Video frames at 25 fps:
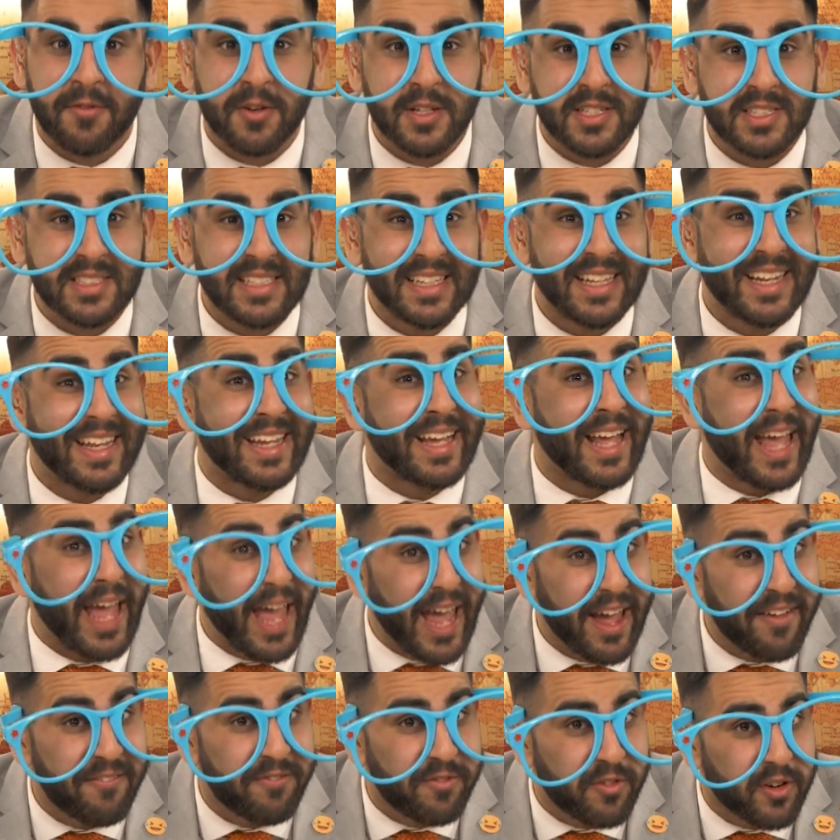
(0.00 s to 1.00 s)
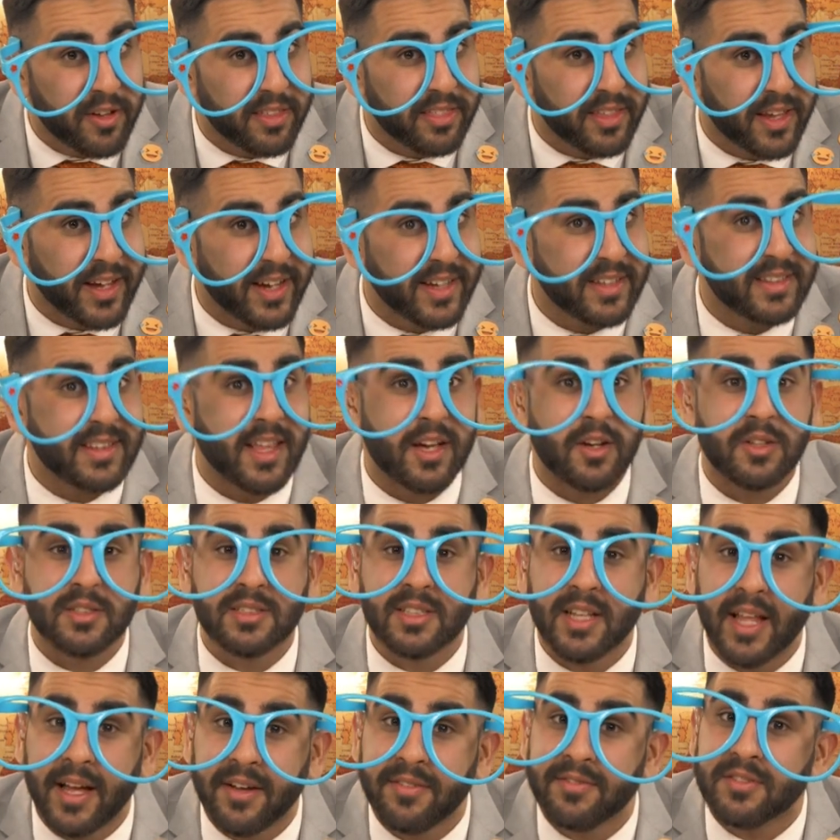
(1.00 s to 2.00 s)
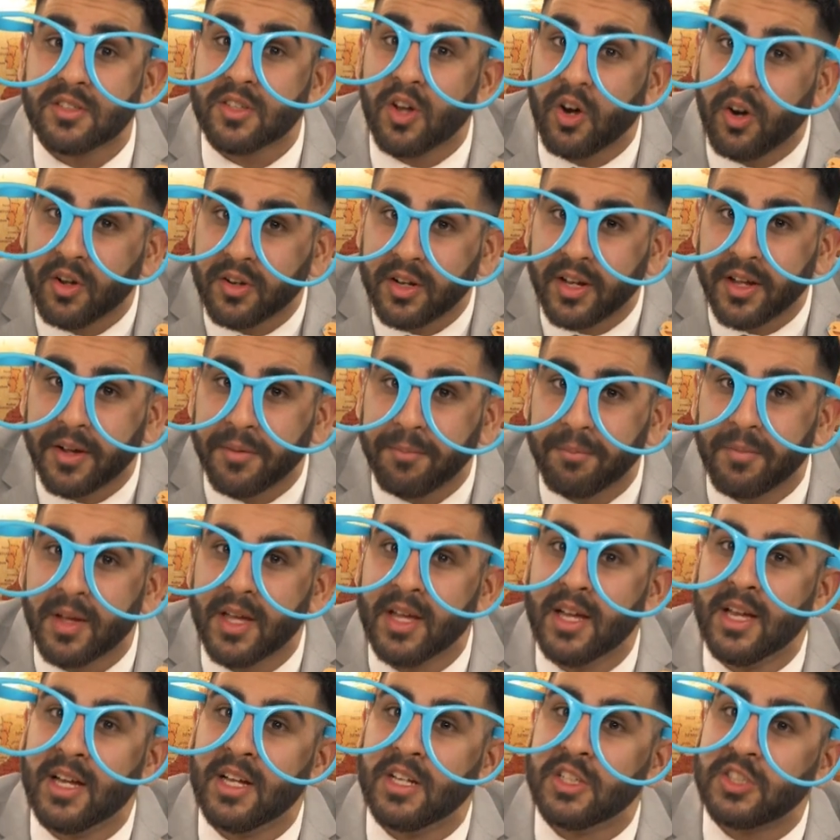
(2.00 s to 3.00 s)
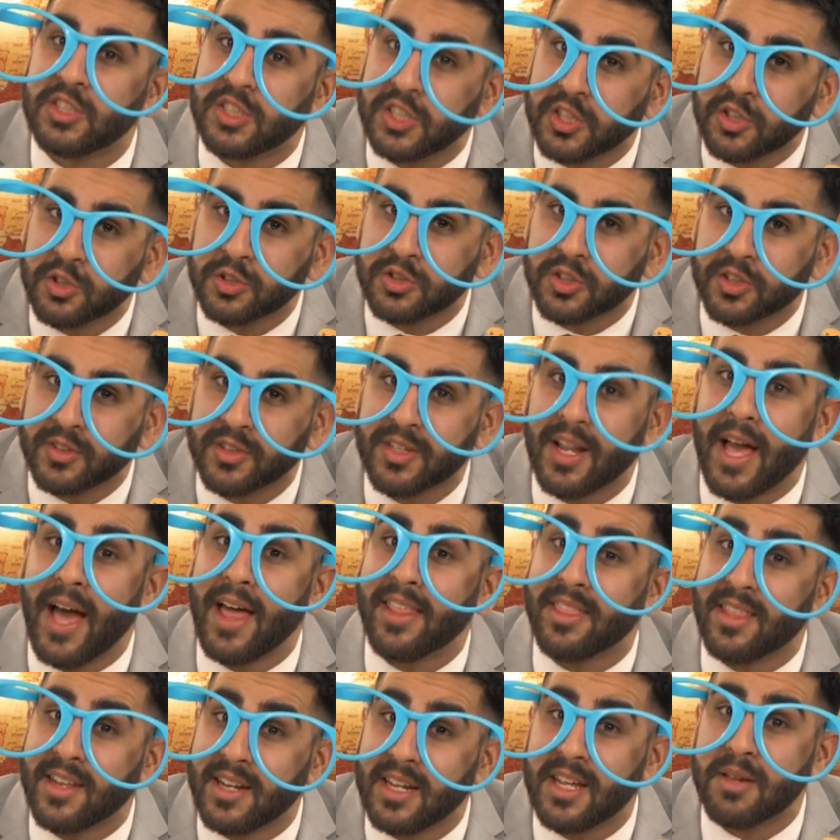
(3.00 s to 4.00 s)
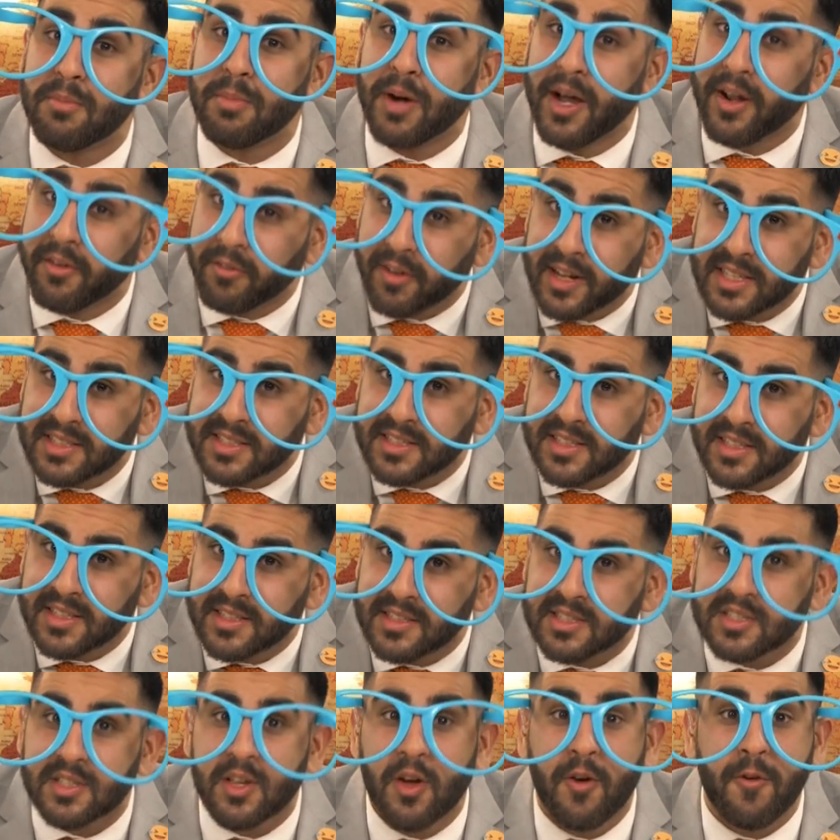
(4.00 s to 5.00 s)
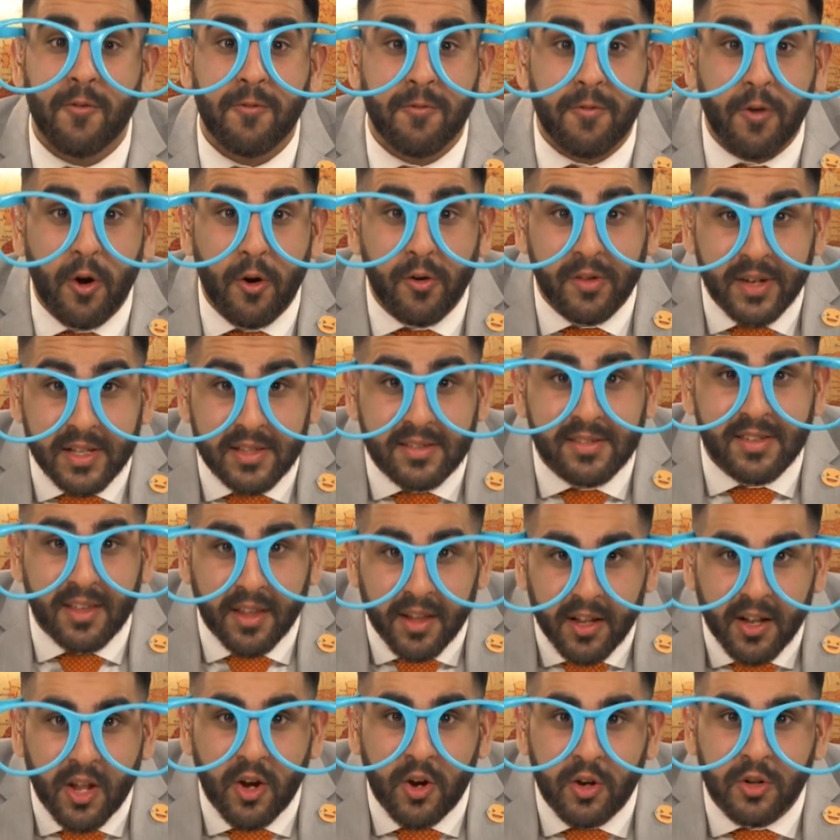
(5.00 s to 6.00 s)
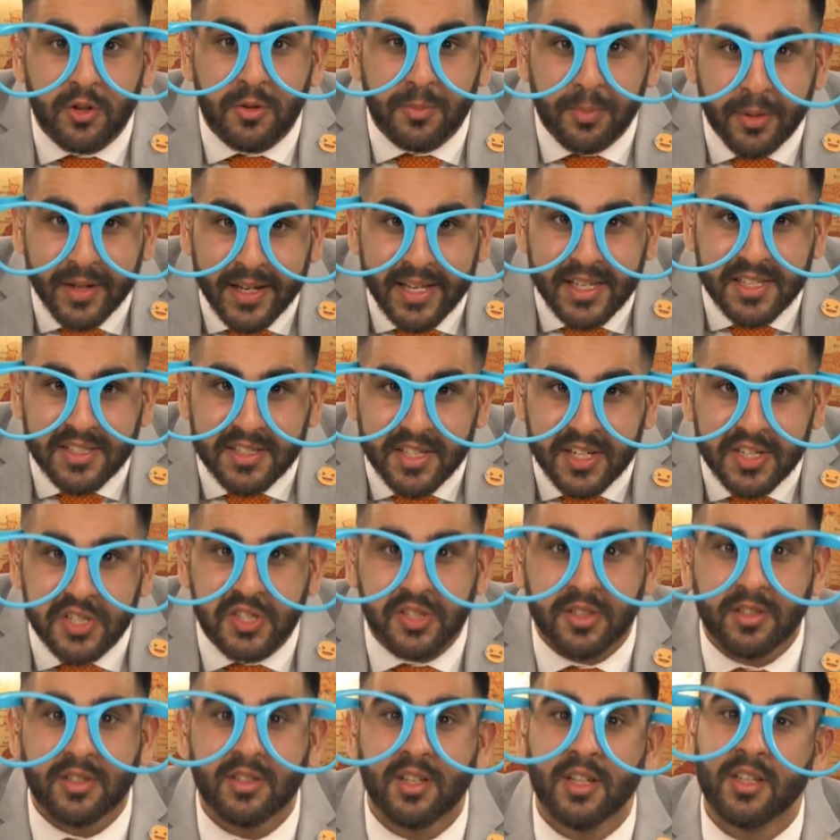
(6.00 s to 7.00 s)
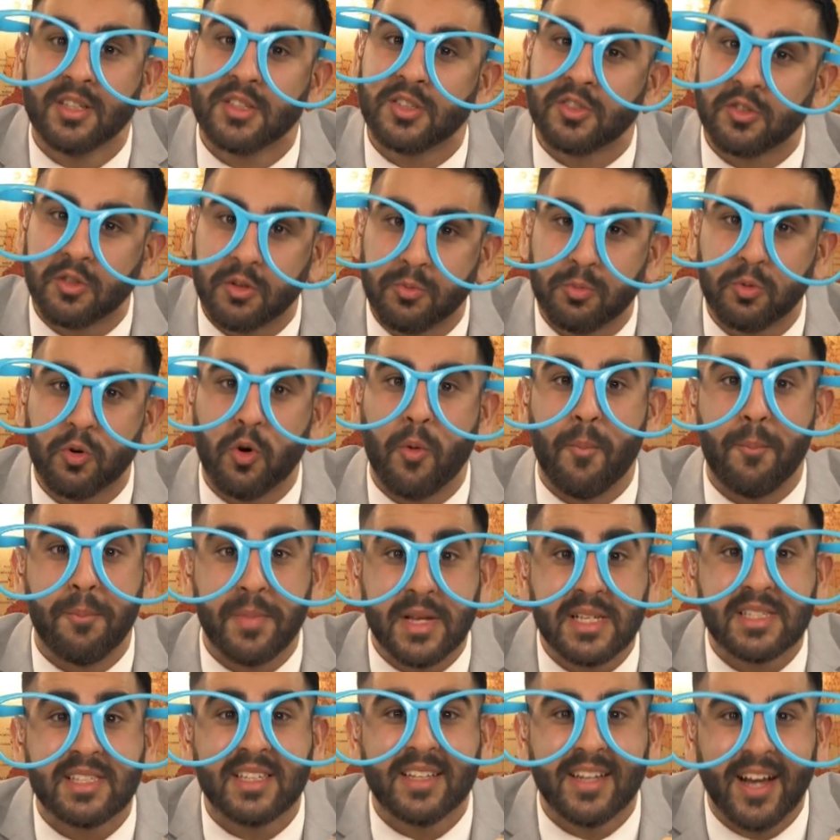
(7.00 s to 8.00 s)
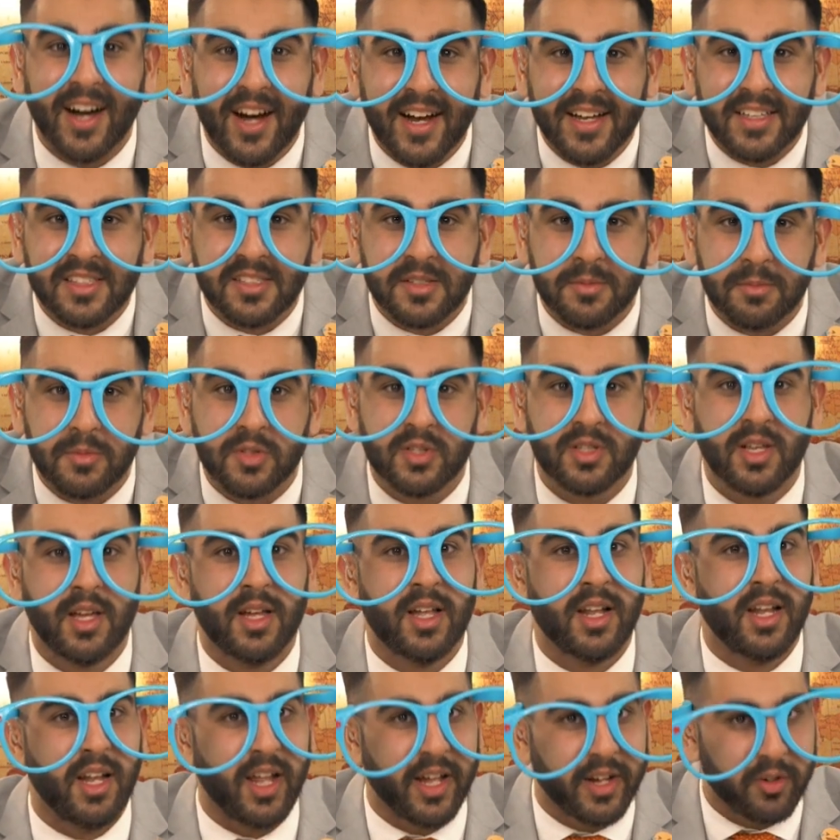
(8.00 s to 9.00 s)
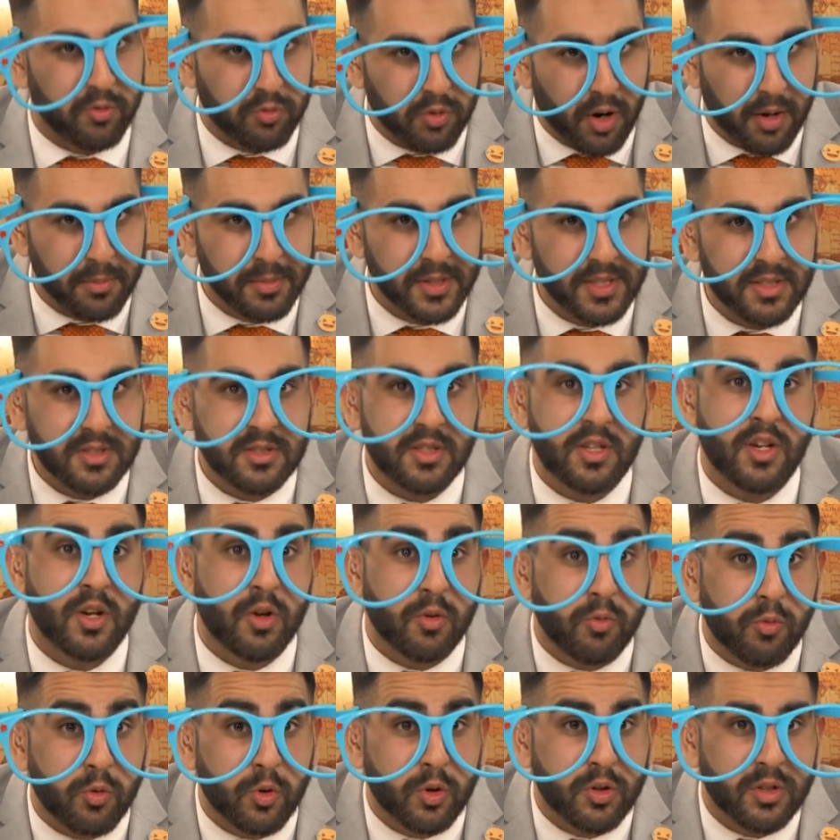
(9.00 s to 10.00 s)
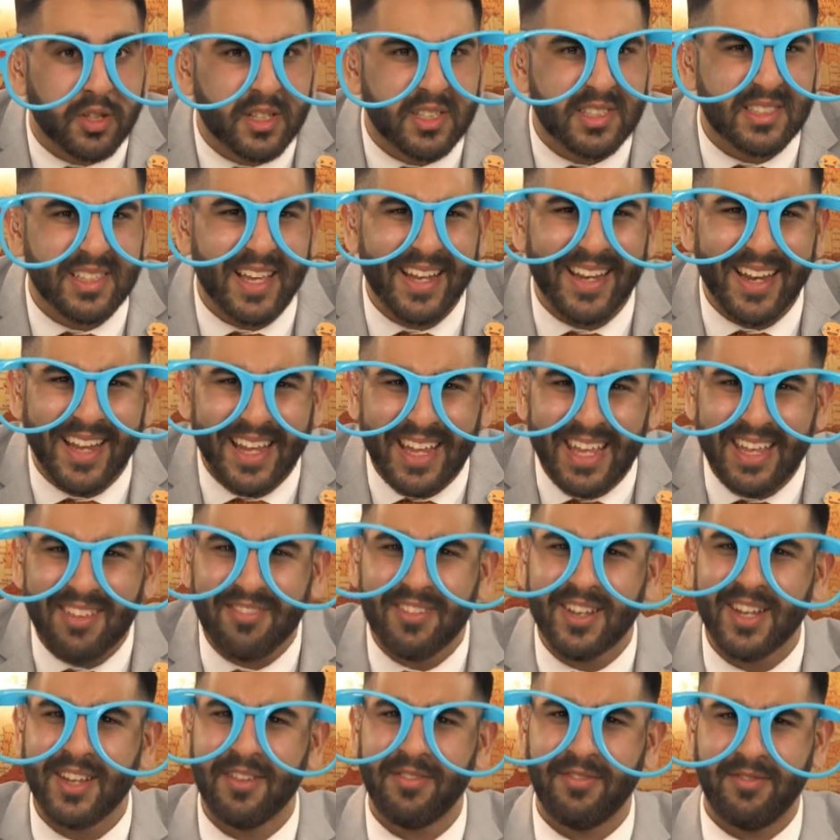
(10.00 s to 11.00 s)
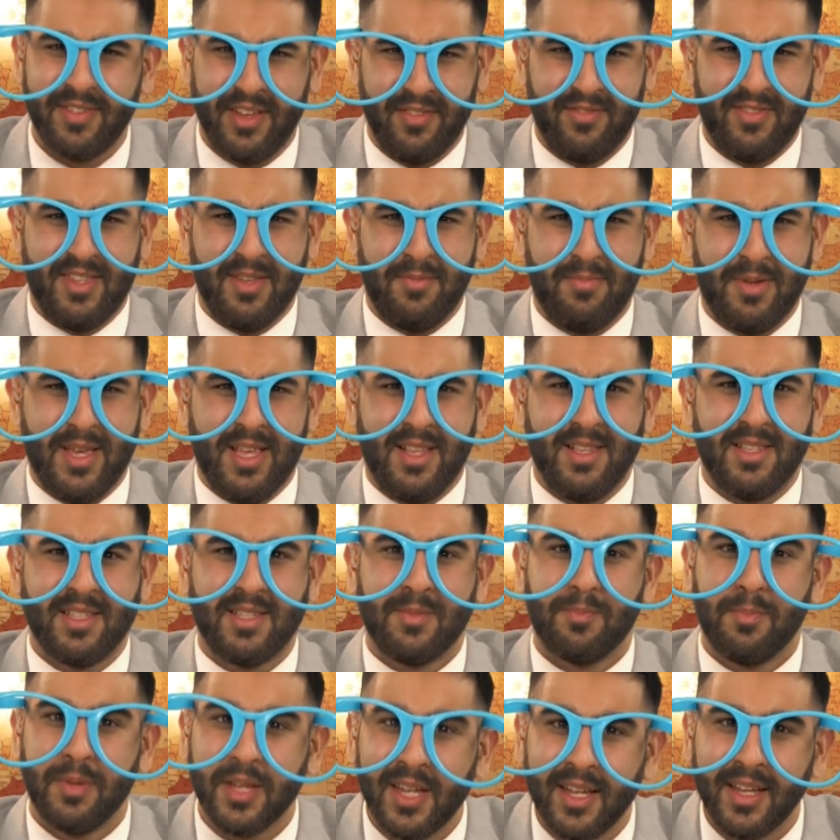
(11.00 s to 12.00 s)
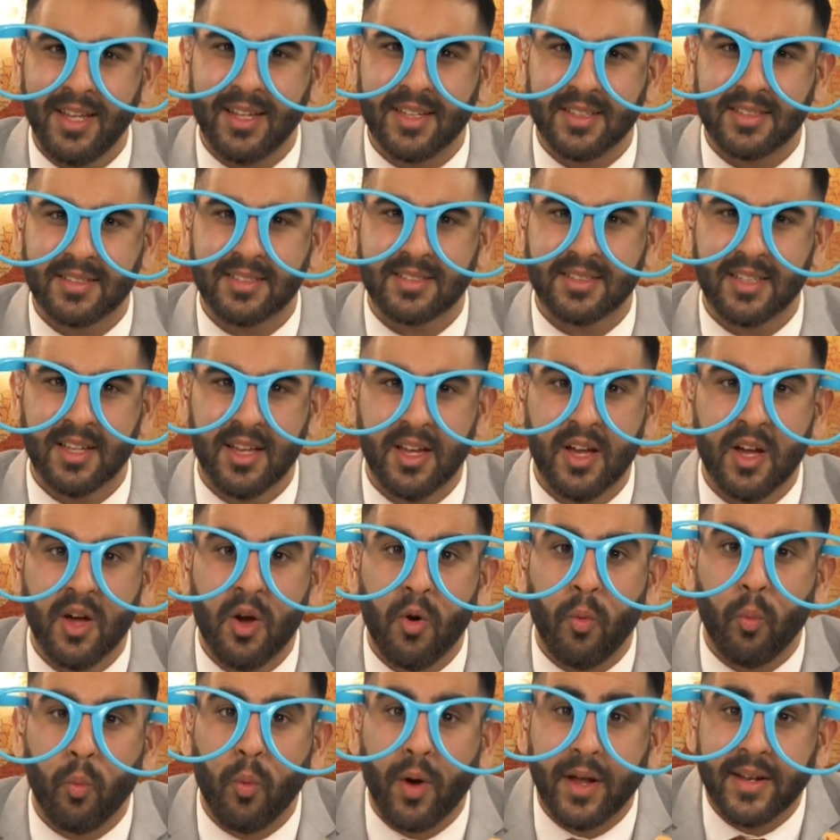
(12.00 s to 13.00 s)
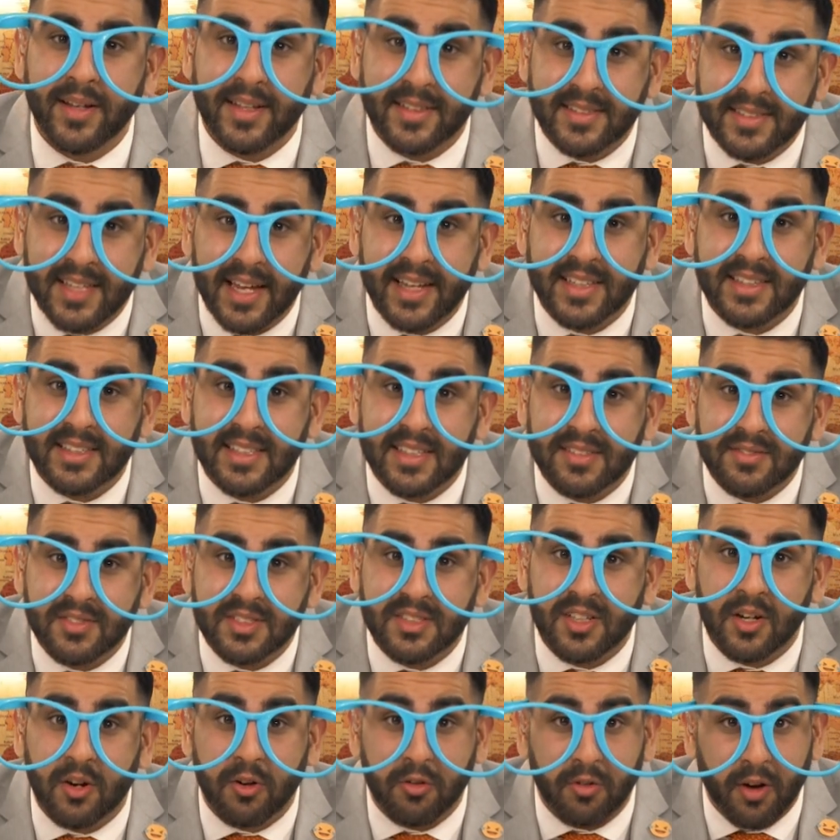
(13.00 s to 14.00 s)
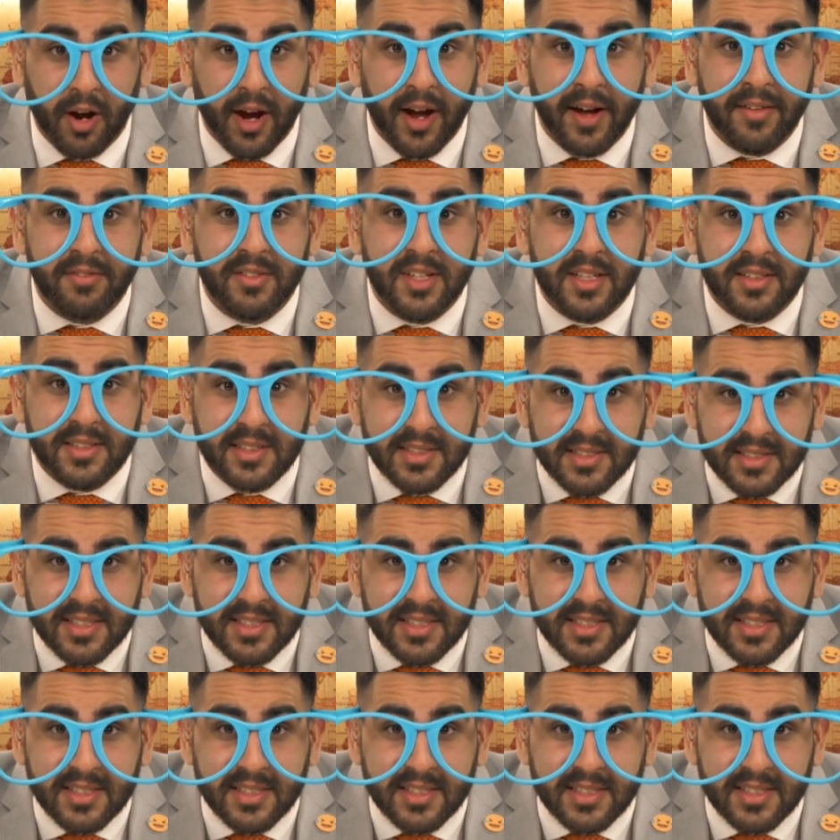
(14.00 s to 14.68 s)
for stealing everything that was left on him. Children at the nearby residence phoned into the local police station to report missing items like rubbers, rulers and even a 50p piece. When detectives arrived at the